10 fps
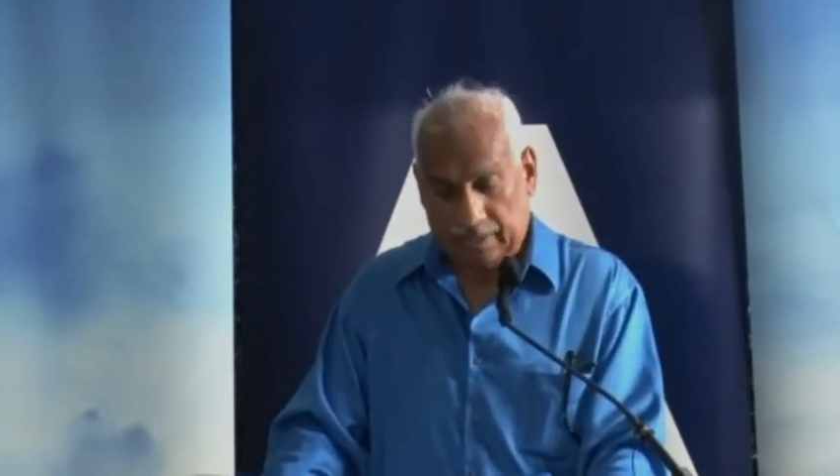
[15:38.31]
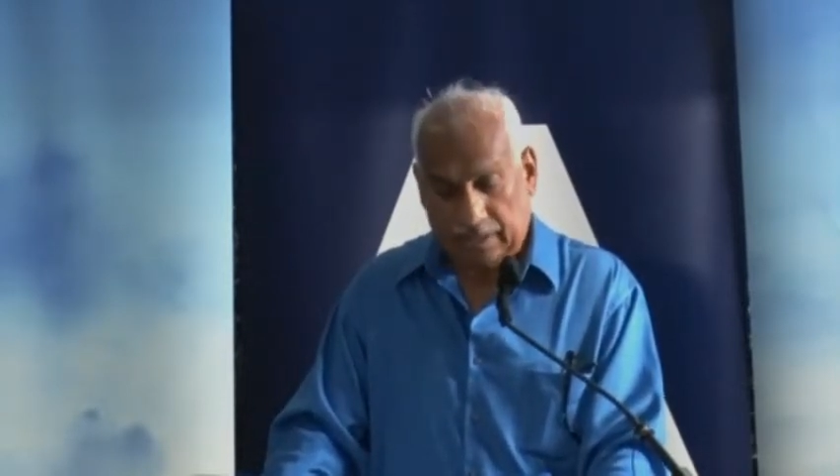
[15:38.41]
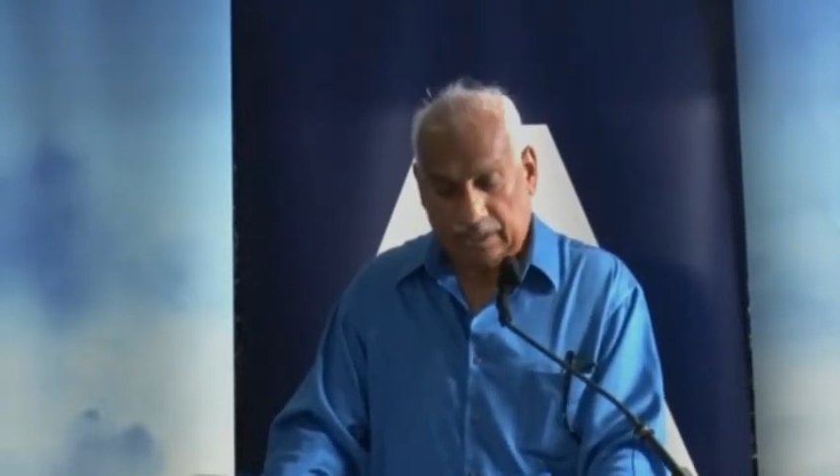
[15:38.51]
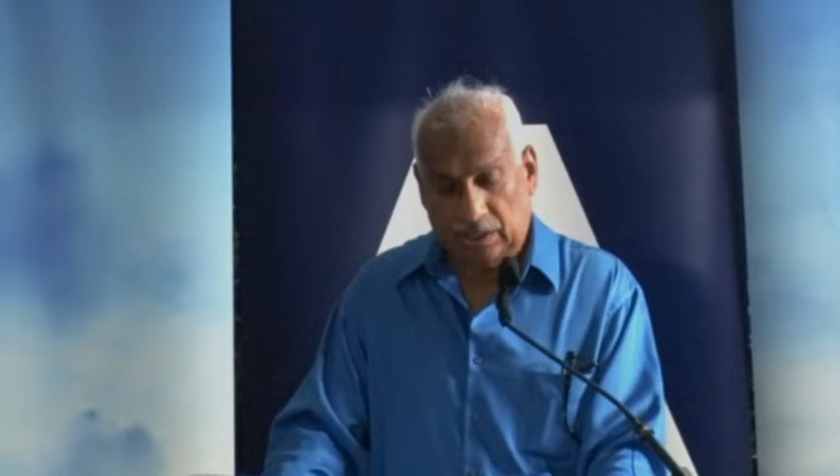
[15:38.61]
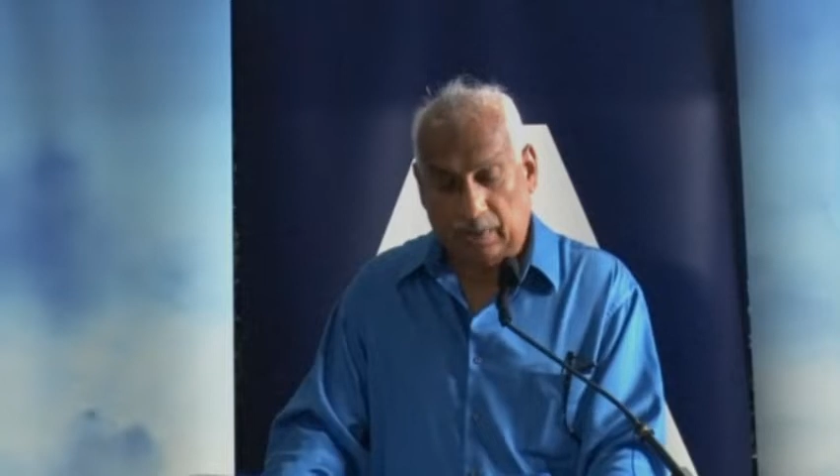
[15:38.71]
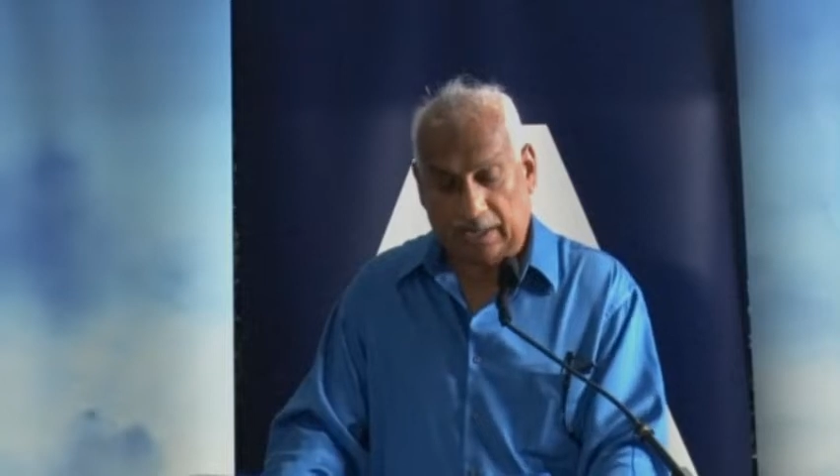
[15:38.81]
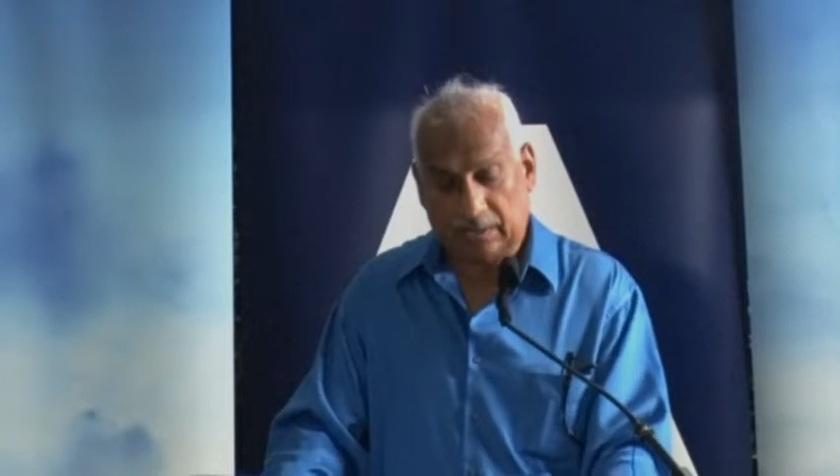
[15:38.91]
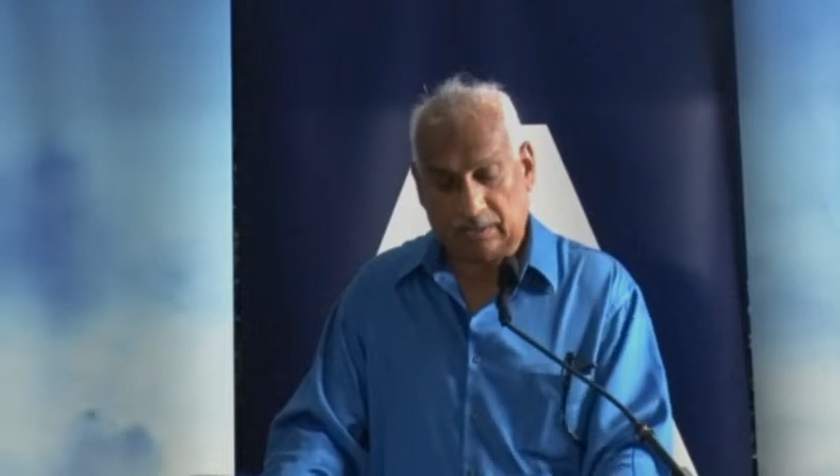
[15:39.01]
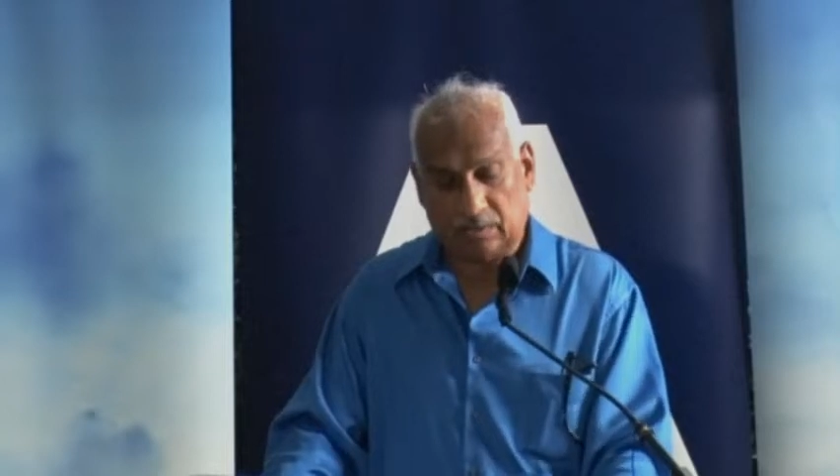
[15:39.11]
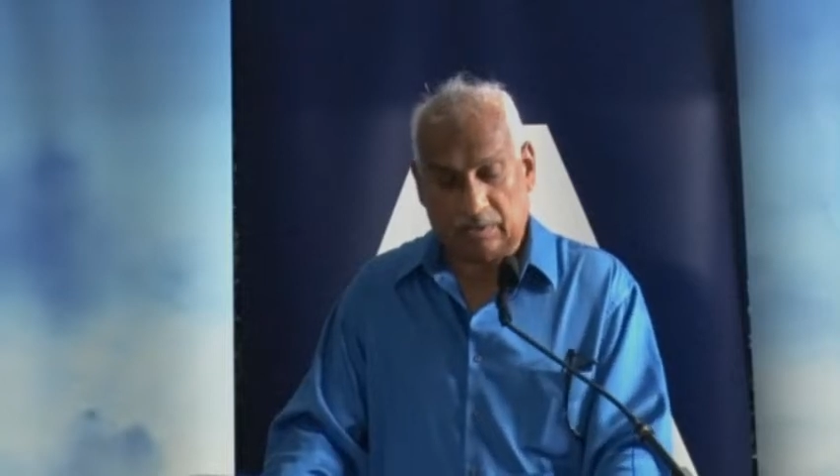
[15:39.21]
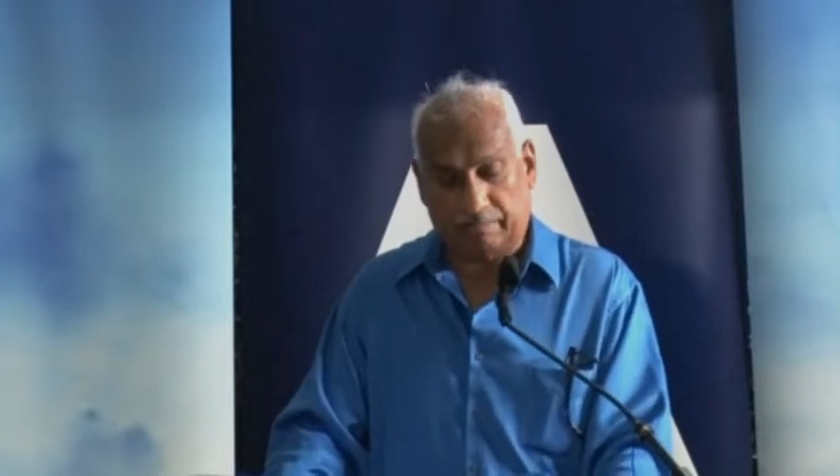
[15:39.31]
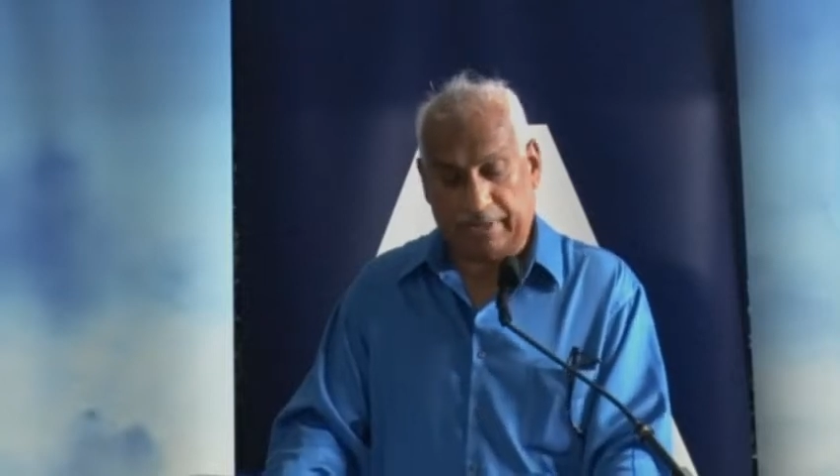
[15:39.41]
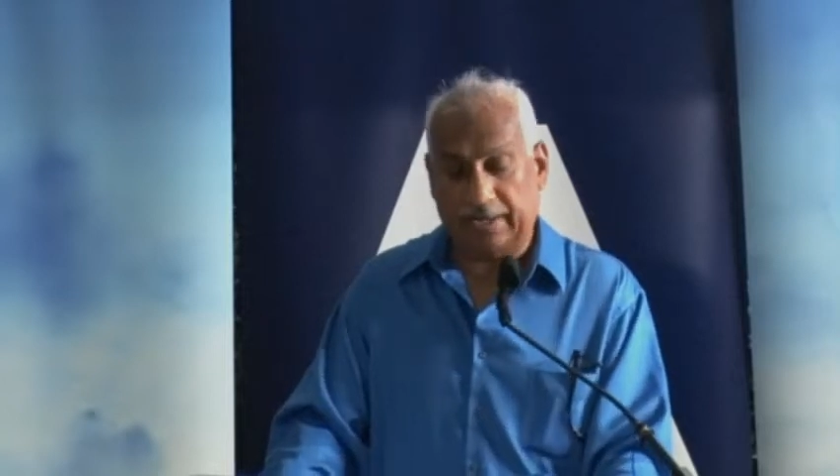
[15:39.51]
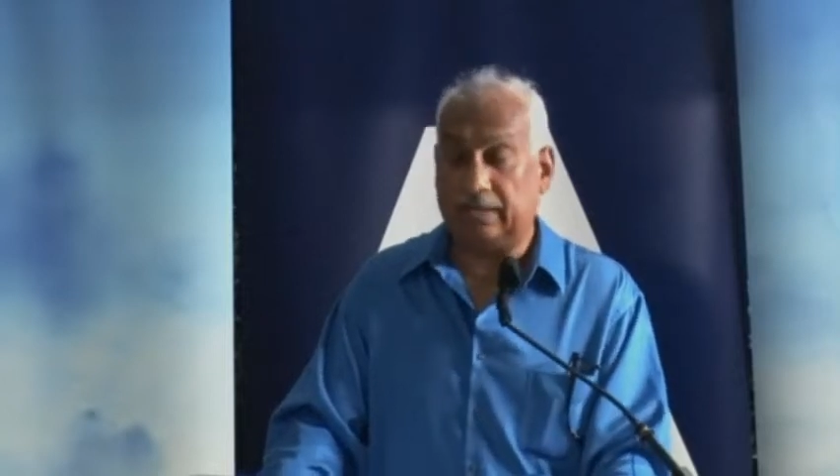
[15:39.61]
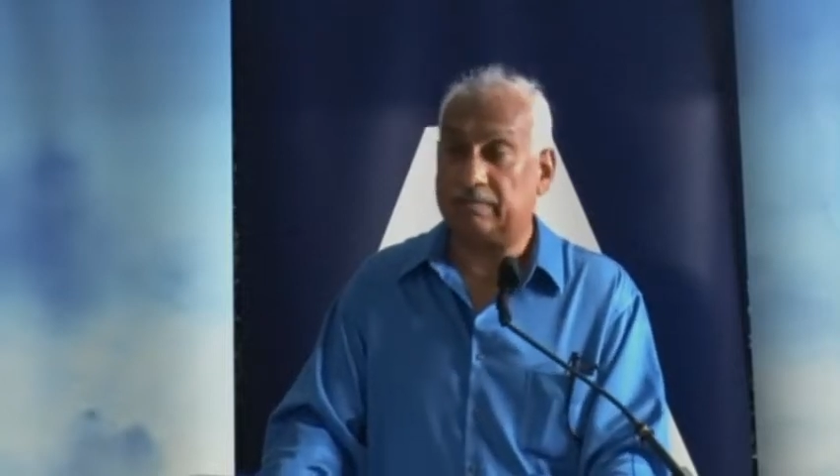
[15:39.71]
a new act called the
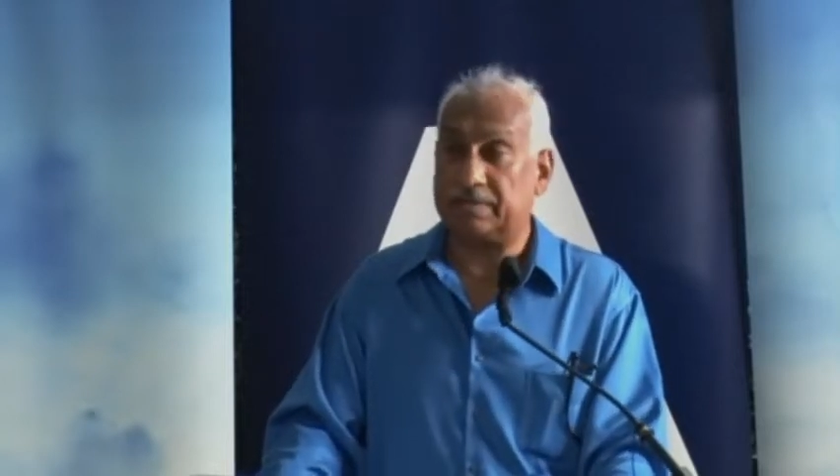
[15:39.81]
Planning and